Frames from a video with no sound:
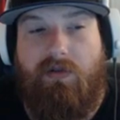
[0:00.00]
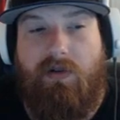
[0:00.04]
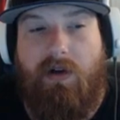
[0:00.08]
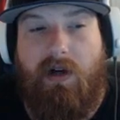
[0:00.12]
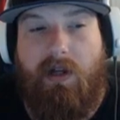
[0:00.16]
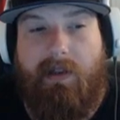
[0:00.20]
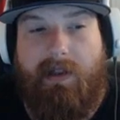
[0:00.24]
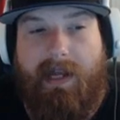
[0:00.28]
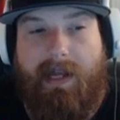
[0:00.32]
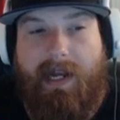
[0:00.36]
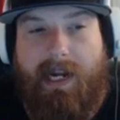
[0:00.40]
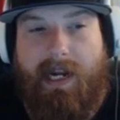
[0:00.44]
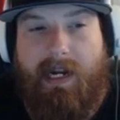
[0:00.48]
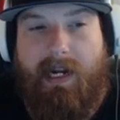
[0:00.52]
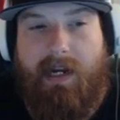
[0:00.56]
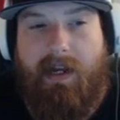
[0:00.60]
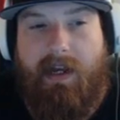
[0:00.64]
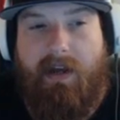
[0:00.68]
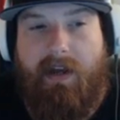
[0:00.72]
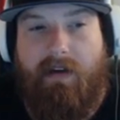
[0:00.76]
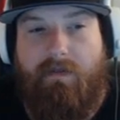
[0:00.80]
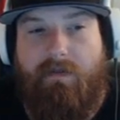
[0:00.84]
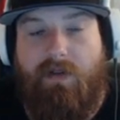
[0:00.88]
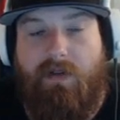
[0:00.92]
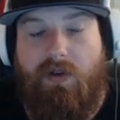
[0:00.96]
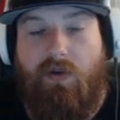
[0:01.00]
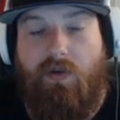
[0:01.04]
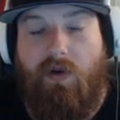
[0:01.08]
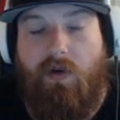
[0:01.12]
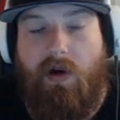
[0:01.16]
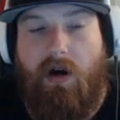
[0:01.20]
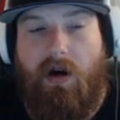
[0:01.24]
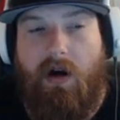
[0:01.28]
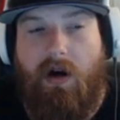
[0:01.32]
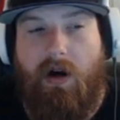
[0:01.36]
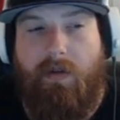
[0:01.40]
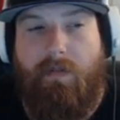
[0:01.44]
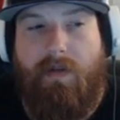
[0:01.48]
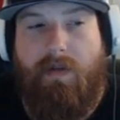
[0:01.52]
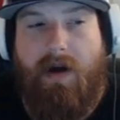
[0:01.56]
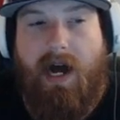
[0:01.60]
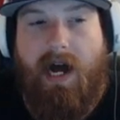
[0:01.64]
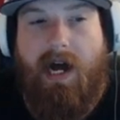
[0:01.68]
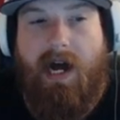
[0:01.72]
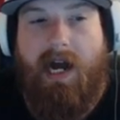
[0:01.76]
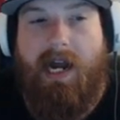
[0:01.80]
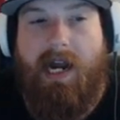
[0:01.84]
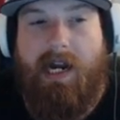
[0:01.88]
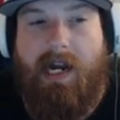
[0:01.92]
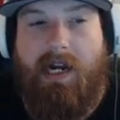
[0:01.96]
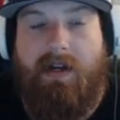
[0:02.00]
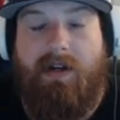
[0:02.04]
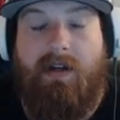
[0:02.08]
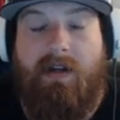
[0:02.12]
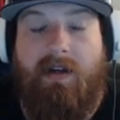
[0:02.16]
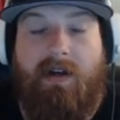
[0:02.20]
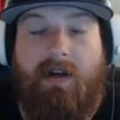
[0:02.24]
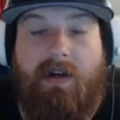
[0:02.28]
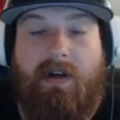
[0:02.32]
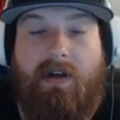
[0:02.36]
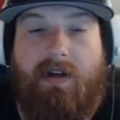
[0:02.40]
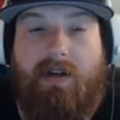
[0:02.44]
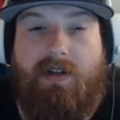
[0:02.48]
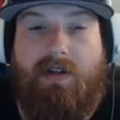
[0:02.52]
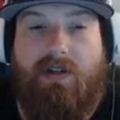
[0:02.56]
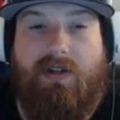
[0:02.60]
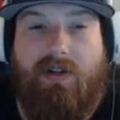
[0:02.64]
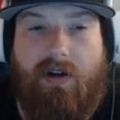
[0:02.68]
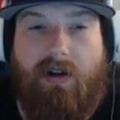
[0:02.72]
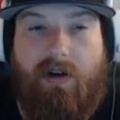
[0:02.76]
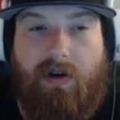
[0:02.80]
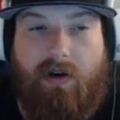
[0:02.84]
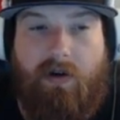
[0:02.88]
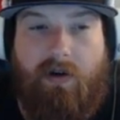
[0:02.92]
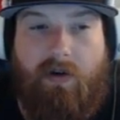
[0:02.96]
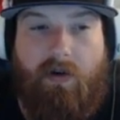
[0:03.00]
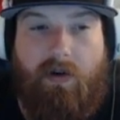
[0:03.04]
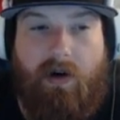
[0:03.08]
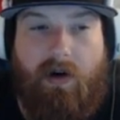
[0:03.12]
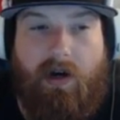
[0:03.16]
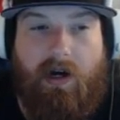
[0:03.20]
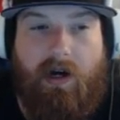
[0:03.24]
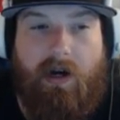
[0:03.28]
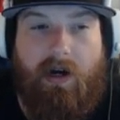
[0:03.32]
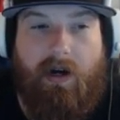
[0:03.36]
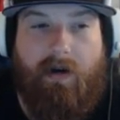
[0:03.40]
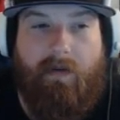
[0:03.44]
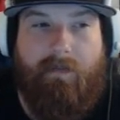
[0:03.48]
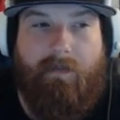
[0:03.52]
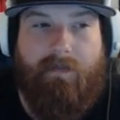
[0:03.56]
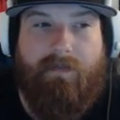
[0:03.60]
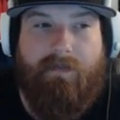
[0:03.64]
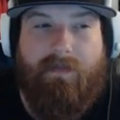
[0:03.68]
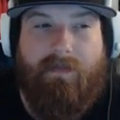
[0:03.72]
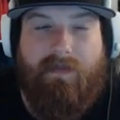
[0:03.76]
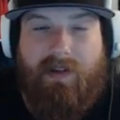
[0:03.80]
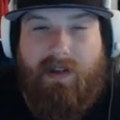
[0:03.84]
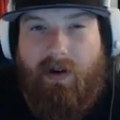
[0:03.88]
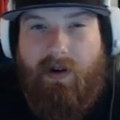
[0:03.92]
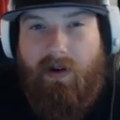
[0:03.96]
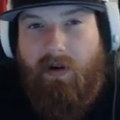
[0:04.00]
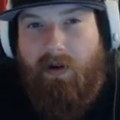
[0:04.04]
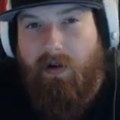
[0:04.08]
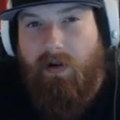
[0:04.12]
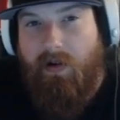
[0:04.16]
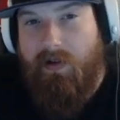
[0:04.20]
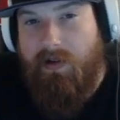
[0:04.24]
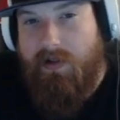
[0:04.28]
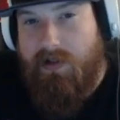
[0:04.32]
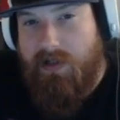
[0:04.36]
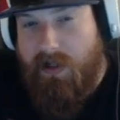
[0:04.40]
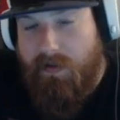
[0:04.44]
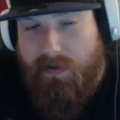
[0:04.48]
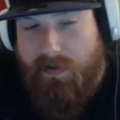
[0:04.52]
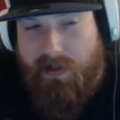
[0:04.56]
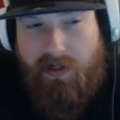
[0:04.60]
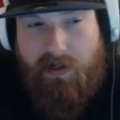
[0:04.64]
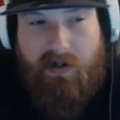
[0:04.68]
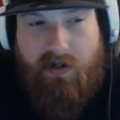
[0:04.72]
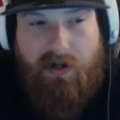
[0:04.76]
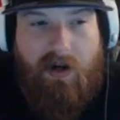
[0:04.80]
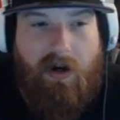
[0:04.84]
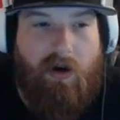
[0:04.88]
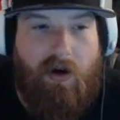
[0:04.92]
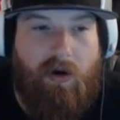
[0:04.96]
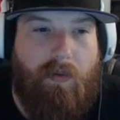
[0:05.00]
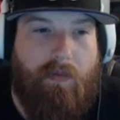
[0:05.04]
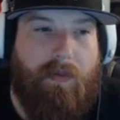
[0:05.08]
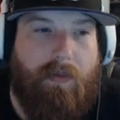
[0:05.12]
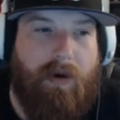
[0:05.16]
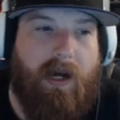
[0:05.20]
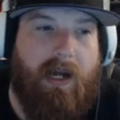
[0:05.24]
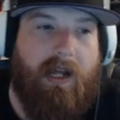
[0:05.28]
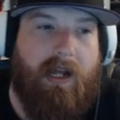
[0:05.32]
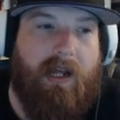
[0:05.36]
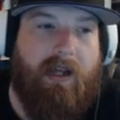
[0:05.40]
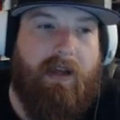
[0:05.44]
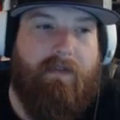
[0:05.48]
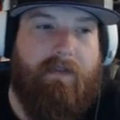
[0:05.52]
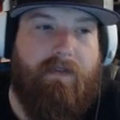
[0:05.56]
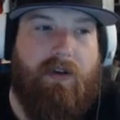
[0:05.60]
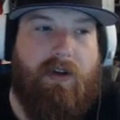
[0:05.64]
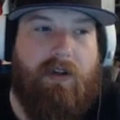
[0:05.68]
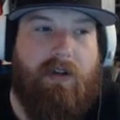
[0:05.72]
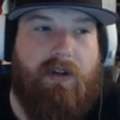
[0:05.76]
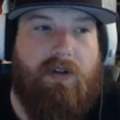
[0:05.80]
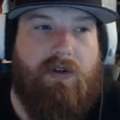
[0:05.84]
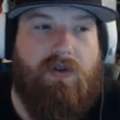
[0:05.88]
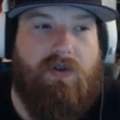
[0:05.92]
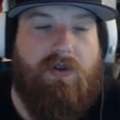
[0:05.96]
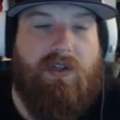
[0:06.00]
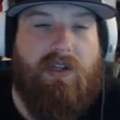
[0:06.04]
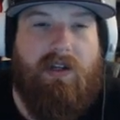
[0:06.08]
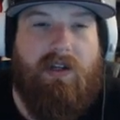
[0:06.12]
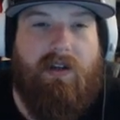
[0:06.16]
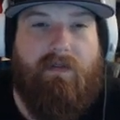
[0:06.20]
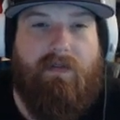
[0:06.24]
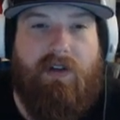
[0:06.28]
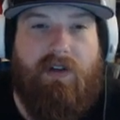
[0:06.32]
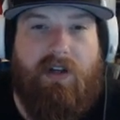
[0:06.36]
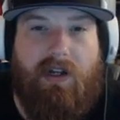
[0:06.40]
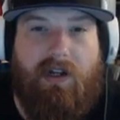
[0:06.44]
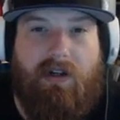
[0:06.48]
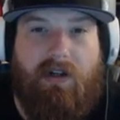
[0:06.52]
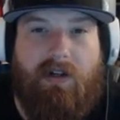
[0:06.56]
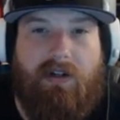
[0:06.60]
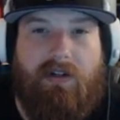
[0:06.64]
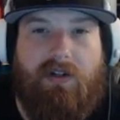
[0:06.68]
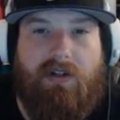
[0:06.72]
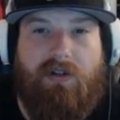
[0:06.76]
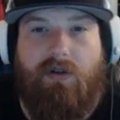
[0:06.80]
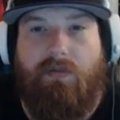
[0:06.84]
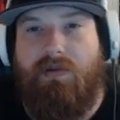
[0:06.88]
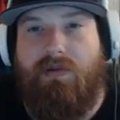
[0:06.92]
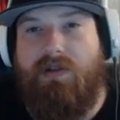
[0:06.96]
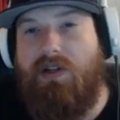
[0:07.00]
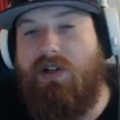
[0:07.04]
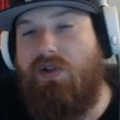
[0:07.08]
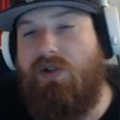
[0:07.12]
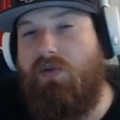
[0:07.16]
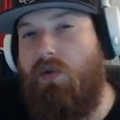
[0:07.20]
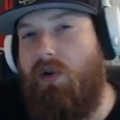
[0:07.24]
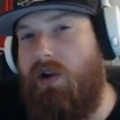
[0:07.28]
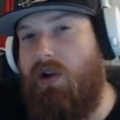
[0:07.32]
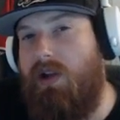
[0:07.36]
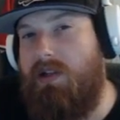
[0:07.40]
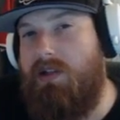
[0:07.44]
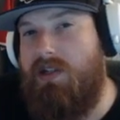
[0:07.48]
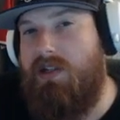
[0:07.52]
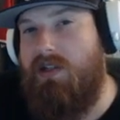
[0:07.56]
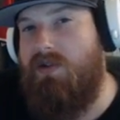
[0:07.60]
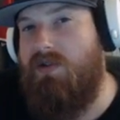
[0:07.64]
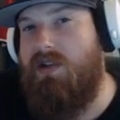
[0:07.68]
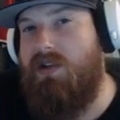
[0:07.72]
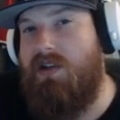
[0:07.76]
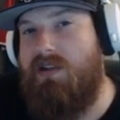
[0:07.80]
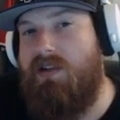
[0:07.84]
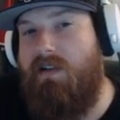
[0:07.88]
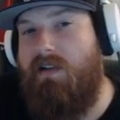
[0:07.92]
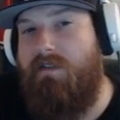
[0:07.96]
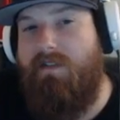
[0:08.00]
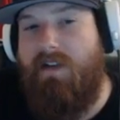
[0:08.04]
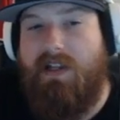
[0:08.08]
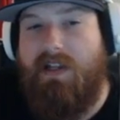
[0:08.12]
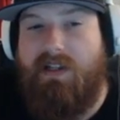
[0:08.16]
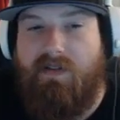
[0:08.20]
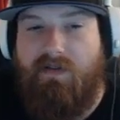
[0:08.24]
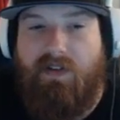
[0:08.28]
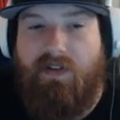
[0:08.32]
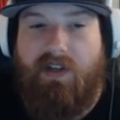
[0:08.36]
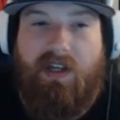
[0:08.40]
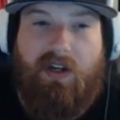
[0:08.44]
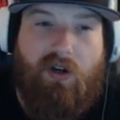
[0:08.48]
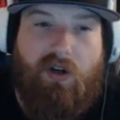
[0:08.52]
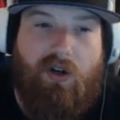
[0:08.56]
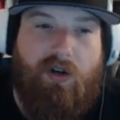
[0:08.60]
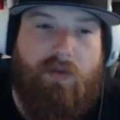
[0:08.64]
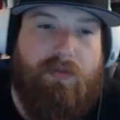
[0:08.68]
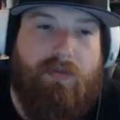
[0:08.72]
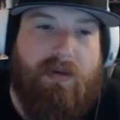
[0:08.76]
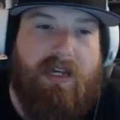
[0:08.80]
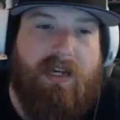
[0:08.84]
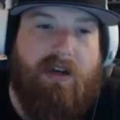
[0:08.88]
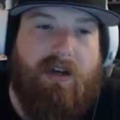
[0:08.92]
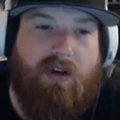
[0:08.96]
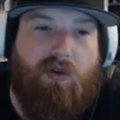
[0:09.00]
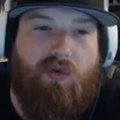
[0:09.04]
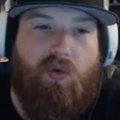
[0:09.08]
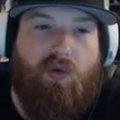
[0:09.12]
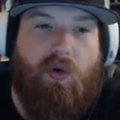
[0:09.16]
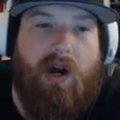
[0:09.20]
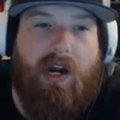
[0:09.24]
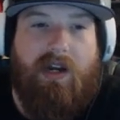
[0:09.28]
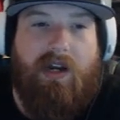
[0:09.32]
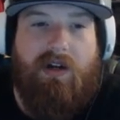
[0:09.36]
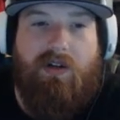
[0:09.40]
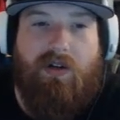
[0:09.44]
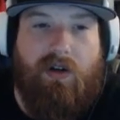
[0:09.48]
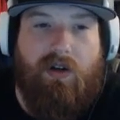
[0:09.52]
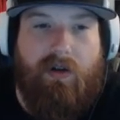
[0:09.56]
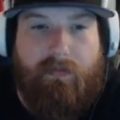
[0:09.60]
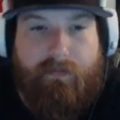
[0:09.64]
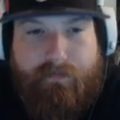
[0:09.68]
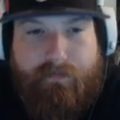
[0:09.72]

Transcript: a lane if you are behind. So something to note. But if you can use if you can get to a position where you get to use this offensively, it could be quite good.